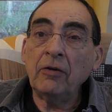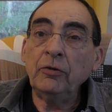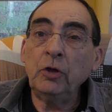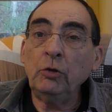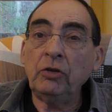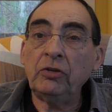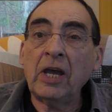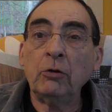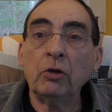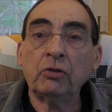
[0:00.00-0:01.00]
afternoon. This is
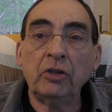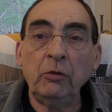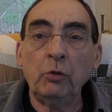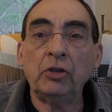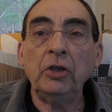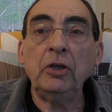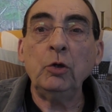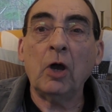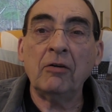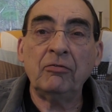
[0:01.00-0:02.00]
Houndog Steve wishing
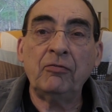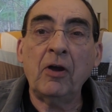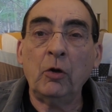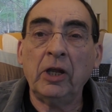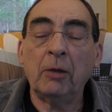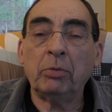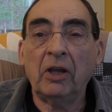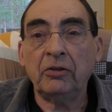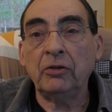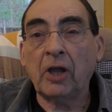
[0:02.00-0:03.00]
you a very
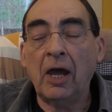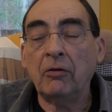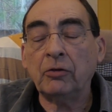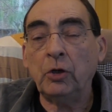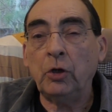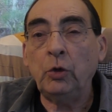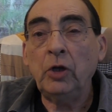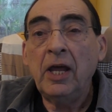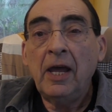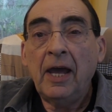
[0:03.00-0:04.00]
pleasant
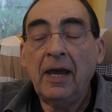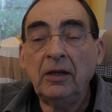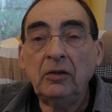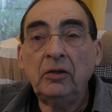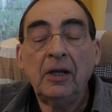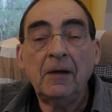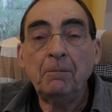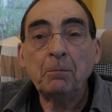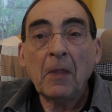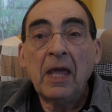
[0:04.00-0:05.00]
afternoon. And
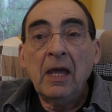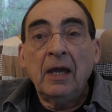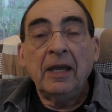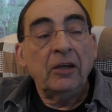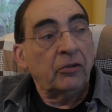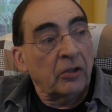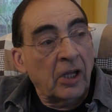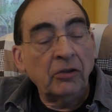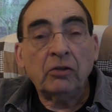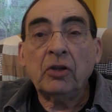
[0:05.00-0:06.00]
um, yes, the
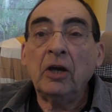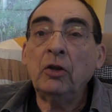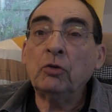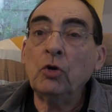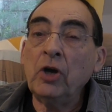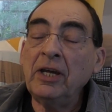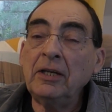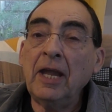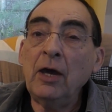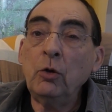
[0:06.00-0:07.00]
days are starting to draw
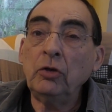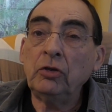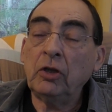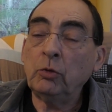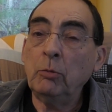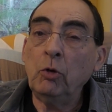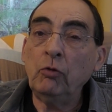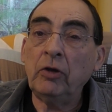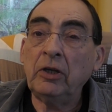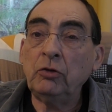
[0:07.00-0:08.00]
in now, and as we
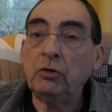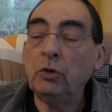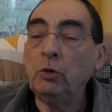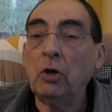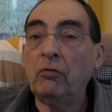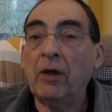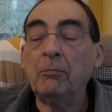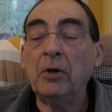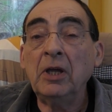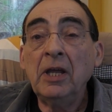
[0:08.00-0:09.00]
move into
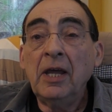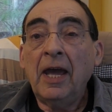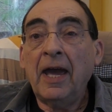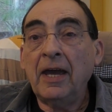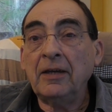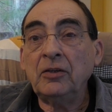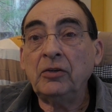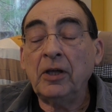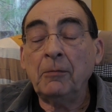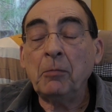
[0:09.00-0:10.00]
November,
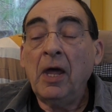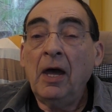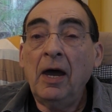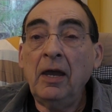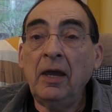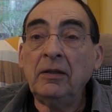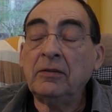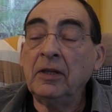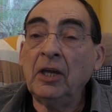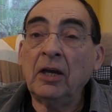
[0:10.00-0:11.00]
and um, I
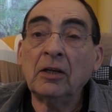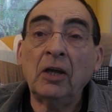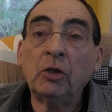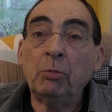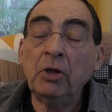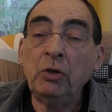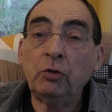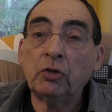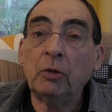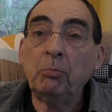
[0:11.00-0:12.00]
think I'd like to bring you
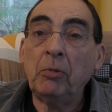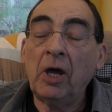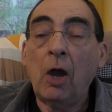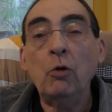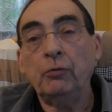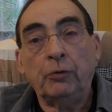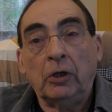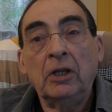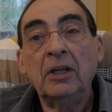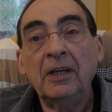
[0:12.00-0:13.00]
some uh, hopeful